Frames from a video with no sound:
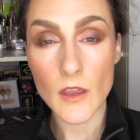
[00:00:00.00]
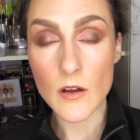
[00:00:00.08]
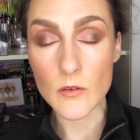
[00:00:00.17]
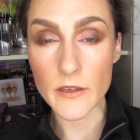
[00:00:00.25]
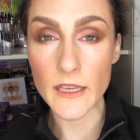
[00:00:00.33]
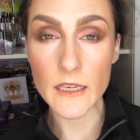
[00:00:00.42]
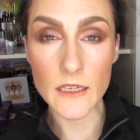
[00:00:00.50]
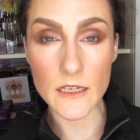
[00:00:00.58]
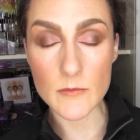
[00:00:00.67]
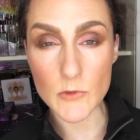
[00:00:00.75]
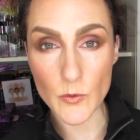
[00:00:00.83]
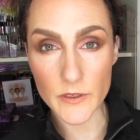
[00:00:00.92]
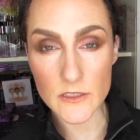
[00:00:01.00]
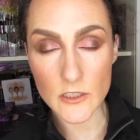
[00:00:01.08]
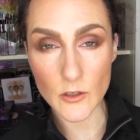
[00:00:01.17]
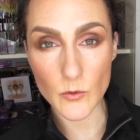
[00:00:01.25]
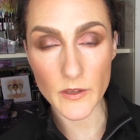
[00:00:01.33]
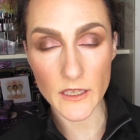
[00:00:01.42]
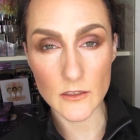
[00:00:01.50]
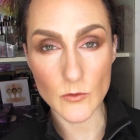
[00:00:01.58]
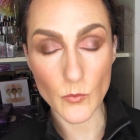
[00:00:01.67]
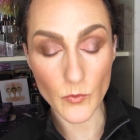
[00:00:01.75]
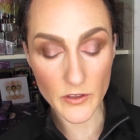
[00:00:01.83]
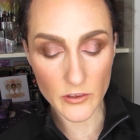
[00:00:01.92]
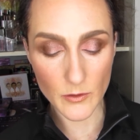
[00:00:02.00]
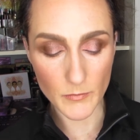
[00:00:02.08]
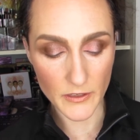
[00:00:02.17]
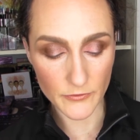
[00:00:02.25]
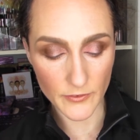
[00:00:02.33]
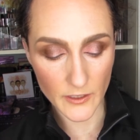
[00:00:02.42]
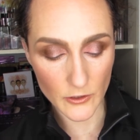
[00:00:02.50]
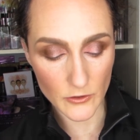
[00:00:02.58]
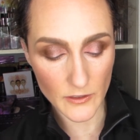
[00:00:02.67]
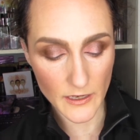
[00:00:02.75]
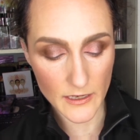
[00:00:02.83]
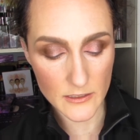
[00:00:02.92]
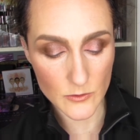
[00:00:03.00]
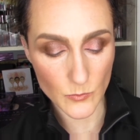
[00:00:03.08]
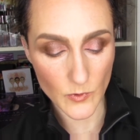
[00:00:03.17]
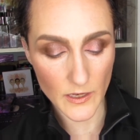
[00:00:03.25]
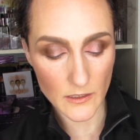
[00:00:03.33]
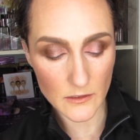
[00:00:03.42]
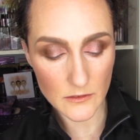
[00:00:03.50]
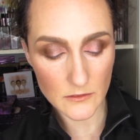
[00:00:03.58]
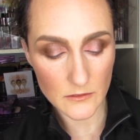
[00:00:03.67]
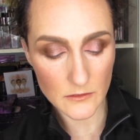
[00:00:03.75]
Okay, and I'm going to go in with my finger as well.